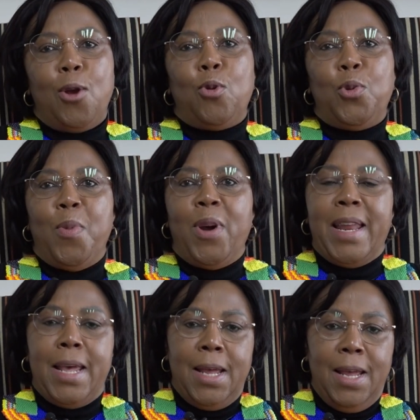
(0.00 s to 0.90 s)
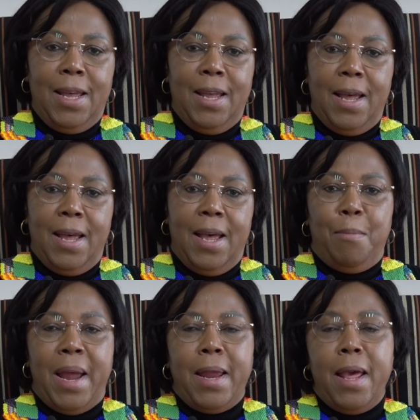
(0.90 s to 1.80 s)
Good morning.
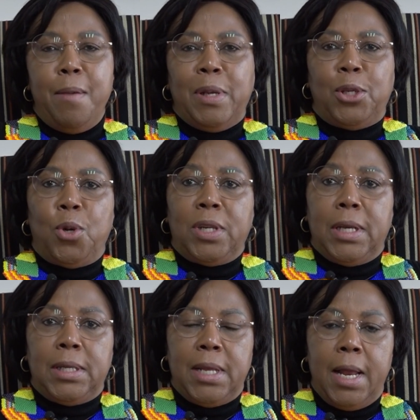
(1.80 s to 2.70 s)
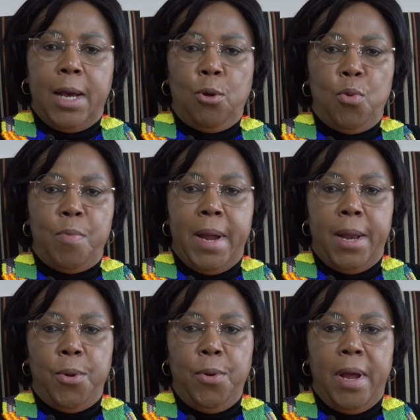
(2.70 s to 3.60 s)
My name is Dr. Stella
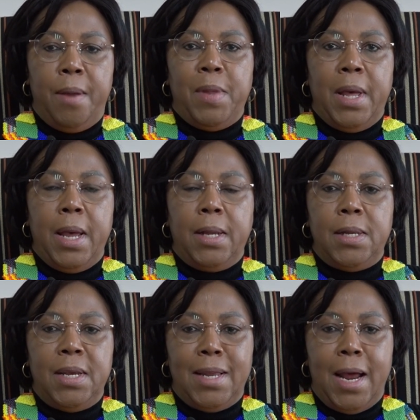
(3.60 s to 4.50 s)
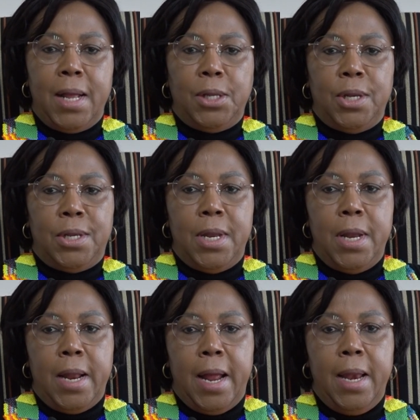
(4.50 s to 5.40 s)
Khumalo. I'm the Acting Director
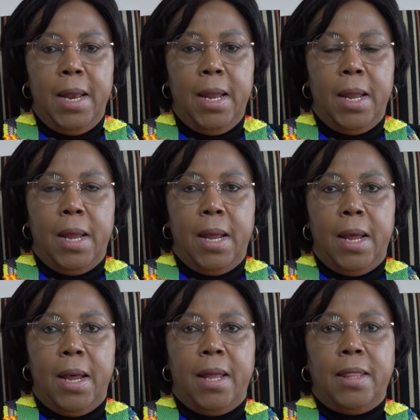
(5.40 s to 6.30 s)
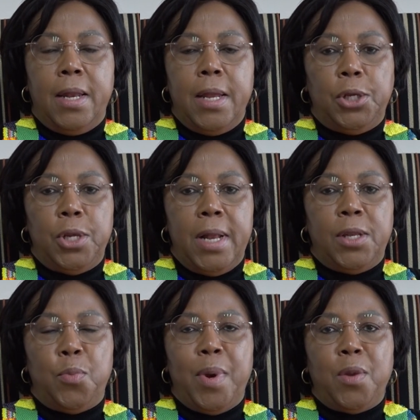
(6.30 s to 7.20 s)
General at the National
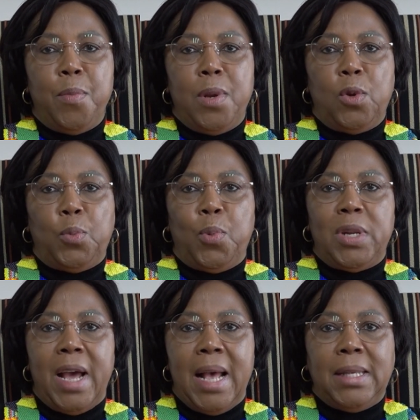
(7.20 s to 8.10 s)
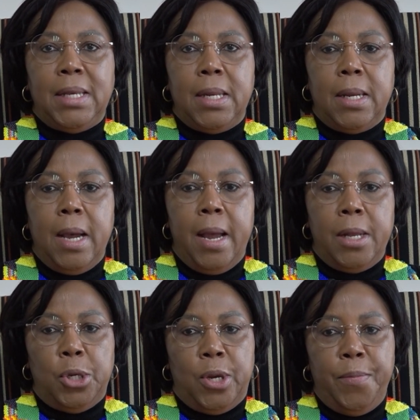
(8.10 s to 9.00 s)
Department of Sport, Arts and
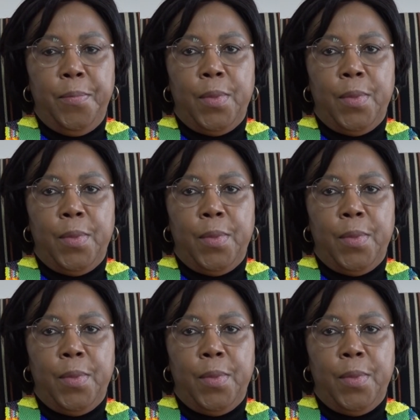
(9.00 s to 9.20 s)
Culture.